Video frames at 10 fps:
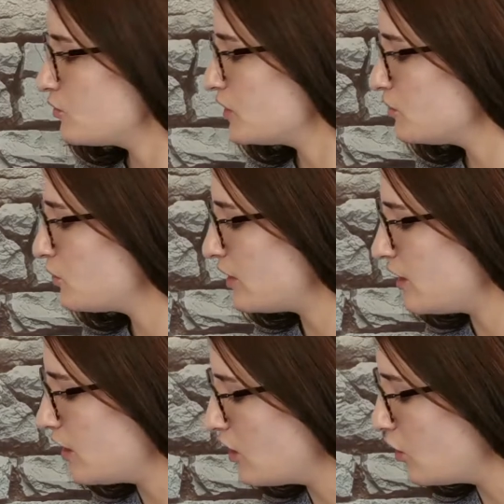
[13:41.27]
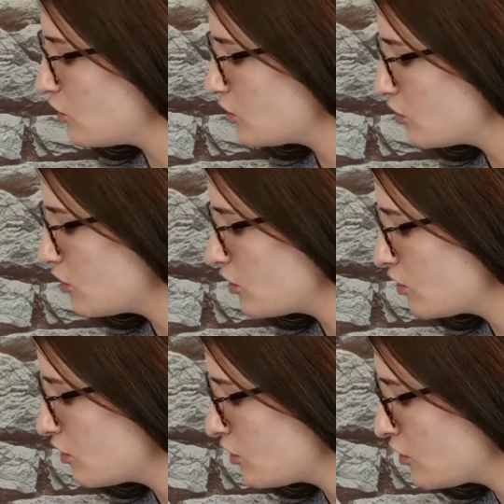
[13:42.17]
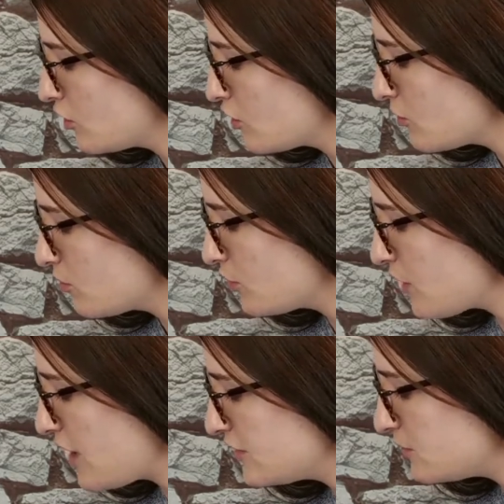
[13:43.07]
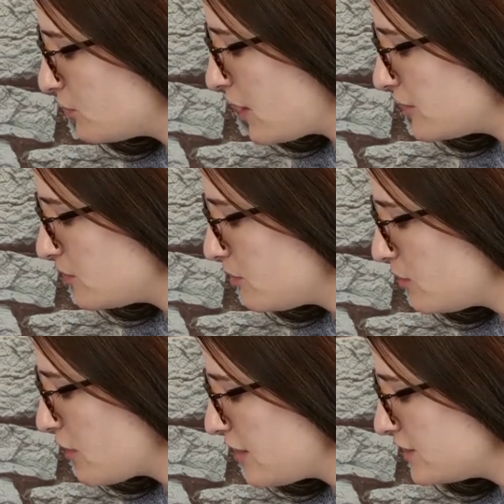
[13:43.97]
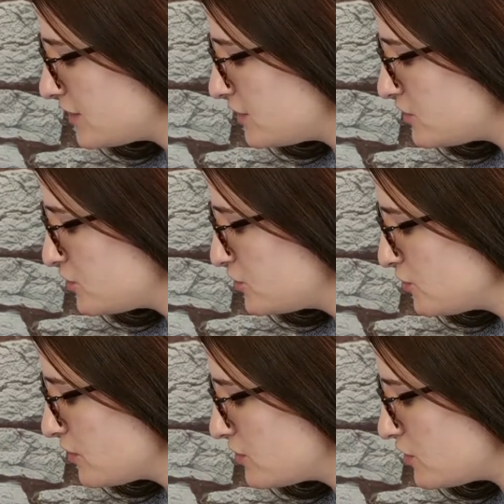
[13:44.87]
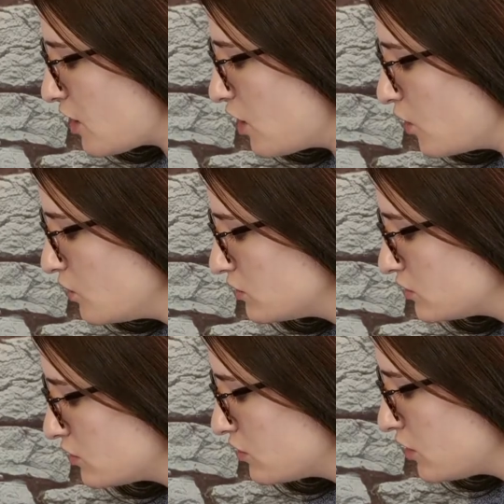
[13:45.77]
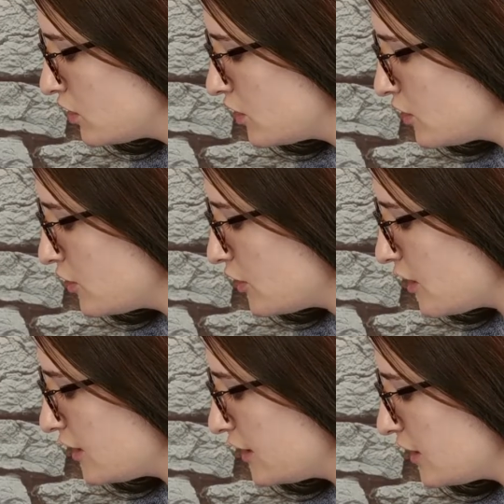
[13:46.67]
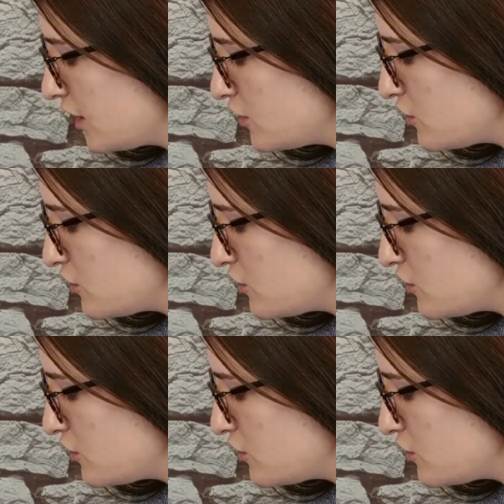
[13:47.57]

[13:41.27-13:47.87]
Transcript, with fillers: we will press, press, press into the dough. And again,